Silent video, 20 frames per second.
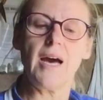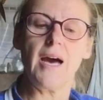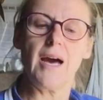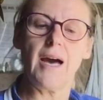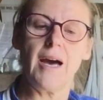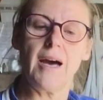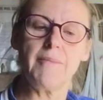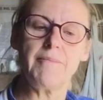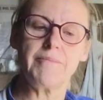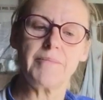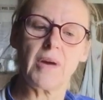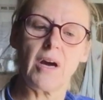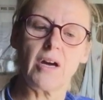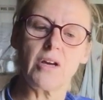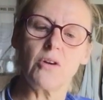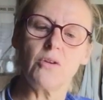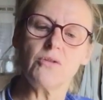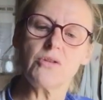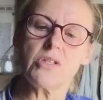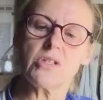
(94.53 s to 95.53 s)
I
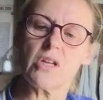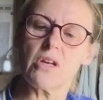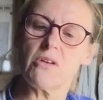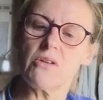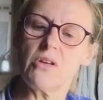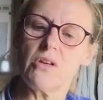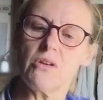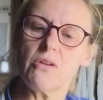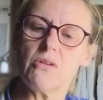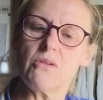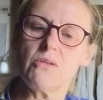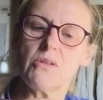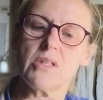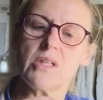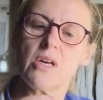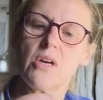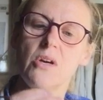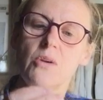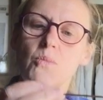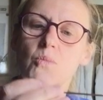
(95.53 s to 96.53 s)
also use
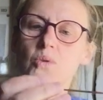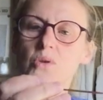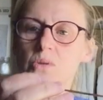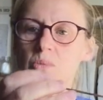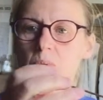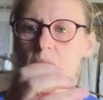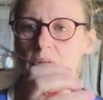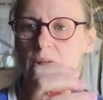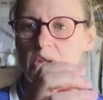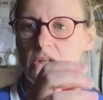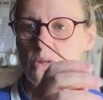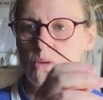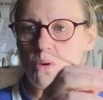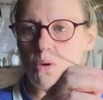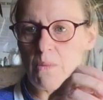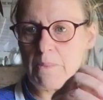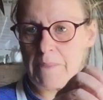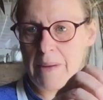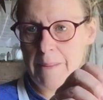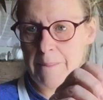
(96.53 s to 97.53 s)
wood ones
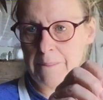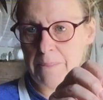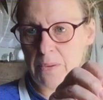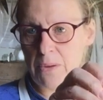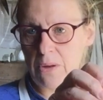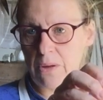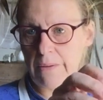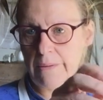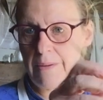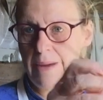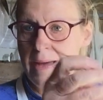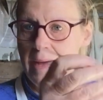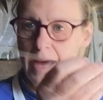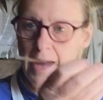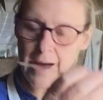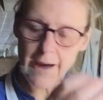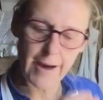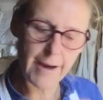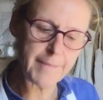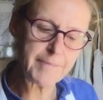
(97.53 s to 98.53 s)
or bamboo,
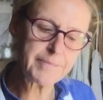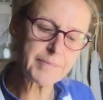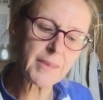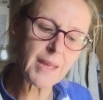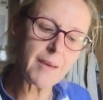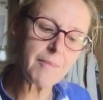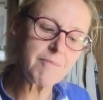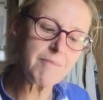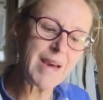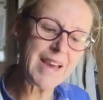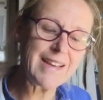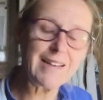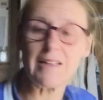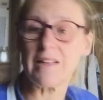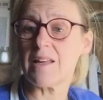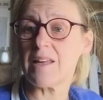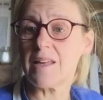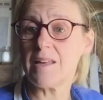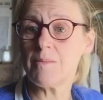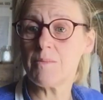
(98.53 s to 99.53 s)

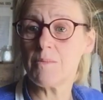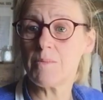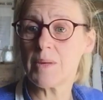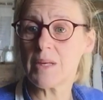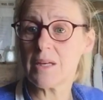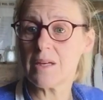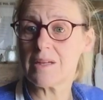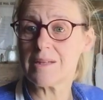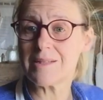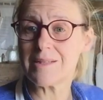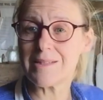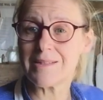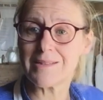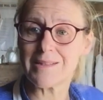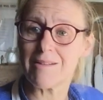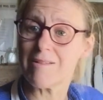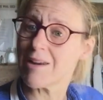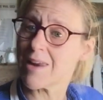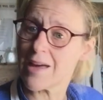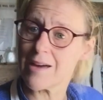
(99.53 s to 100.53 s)
mainly because
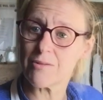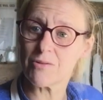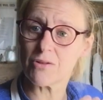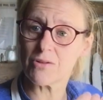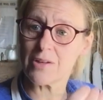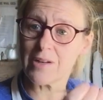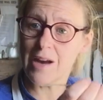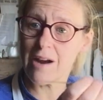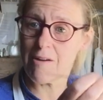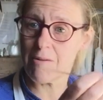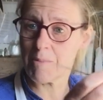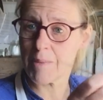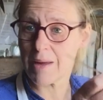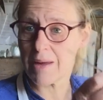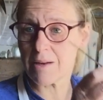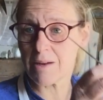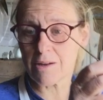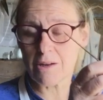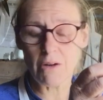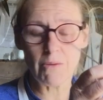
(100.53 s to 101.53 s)
they're allowed on an
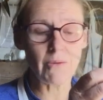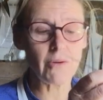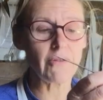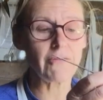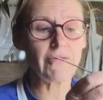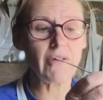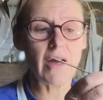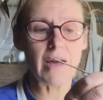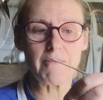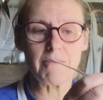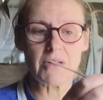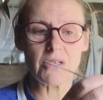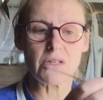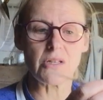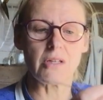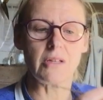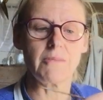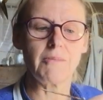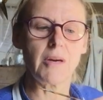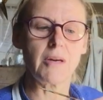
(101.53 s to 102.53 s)
aeroplane. I know we're not flying much
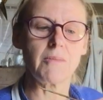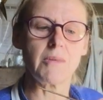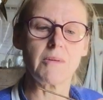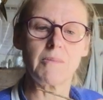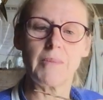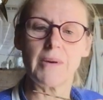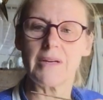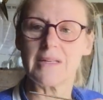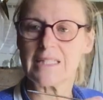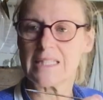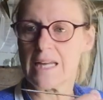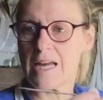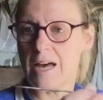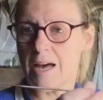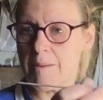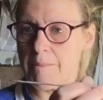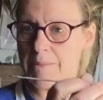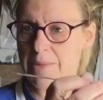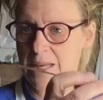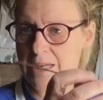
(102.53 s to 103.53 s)
at the moment, but
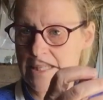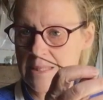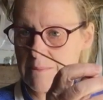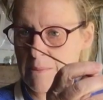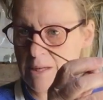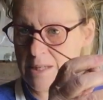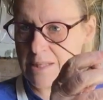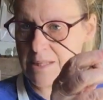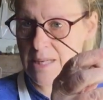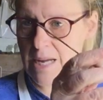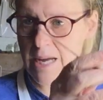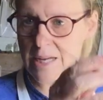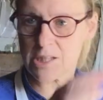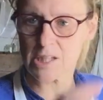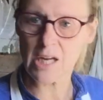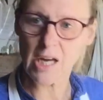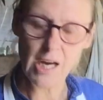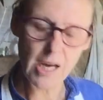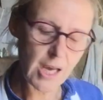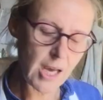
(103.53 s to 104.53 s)
that's my
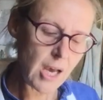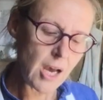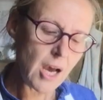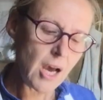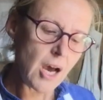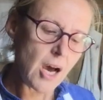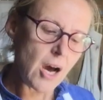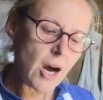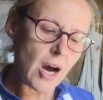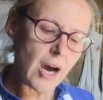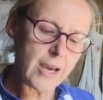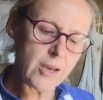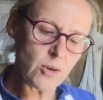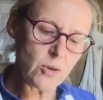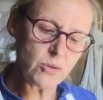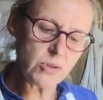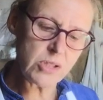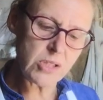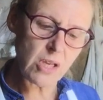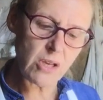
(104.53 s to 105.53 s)
stash. I
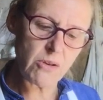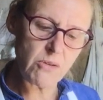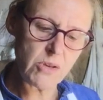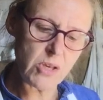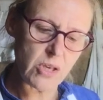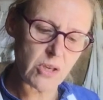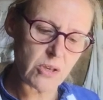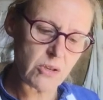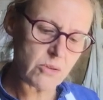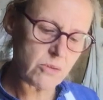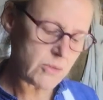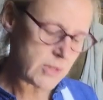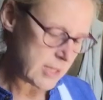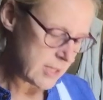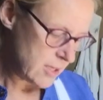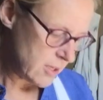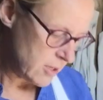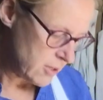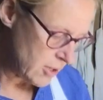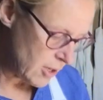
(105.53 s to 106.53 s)
also
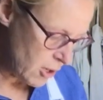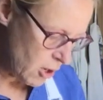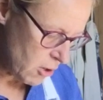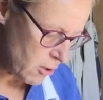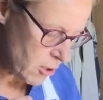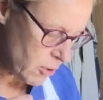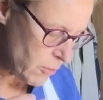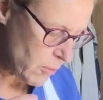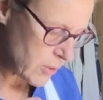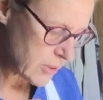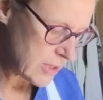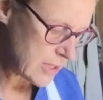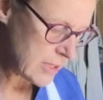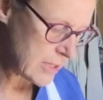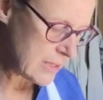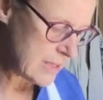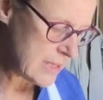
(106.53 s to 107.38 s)
use the longer ones. So